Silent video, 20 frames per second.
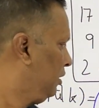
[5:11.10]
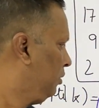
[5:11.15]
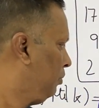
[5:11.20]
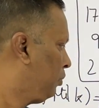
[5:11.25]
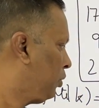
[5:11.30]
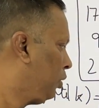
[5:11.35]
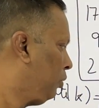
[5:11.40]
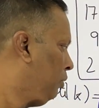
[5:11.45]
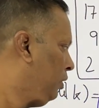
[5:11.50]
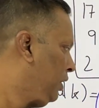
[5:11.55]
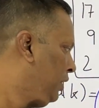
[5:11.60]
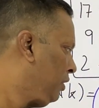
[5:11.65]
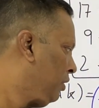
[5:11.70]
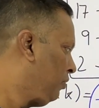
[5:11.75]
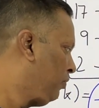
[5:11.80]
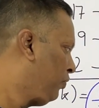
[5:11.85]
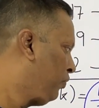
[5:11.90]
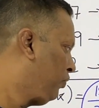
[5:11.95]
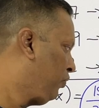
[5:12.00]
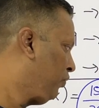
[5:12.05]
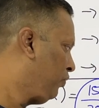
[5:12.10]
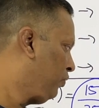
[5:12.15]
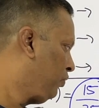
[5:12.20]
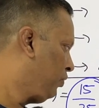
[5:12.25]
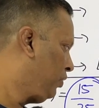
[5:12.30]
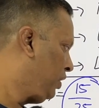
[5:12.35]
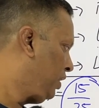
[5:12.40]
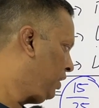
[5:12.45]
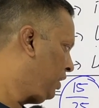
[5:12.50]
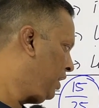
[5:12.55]
Probability of
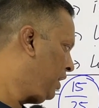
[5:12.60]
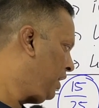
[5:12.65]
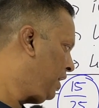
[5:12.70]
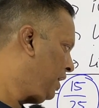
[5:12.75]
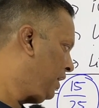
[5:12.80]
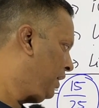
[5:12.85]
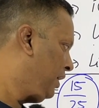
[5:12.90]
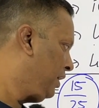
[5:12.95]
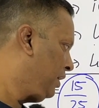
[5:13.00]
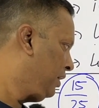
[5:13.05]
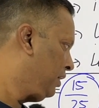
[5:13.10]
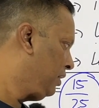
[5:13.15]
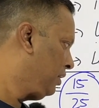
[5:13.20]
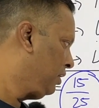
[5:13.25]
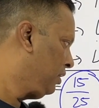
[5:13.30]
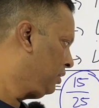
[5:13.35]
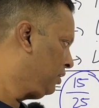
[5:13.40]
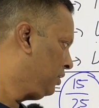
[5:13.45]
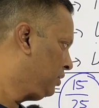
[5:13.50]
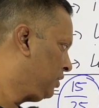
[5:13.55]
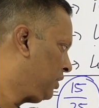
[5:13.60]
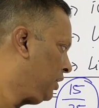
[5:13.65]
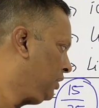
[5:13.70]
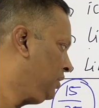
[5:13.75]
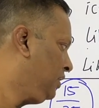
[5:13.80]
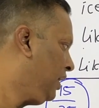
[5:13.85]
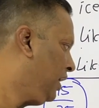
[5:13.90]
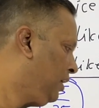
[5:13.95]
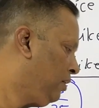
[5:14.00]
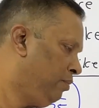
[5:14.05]
A such
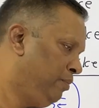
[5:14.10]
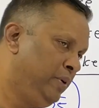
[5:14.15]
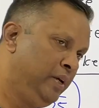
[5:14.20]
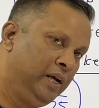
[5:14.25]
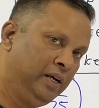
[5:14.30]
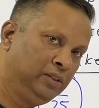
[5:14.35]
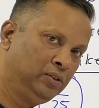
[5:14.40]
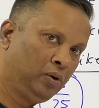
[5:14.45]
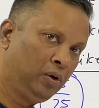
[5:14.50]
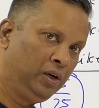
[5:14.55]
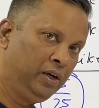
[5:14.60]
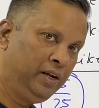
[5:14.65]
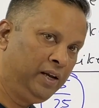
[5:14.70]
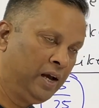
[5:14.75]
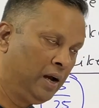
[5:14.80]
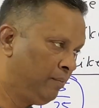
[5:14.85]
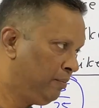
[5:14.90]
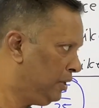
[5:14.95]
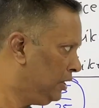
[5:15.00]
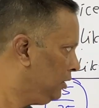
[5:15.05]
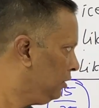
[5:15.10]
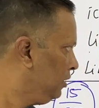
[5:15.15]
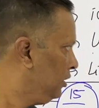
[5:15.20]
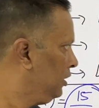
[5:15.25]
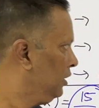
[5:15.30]
that B has already happened.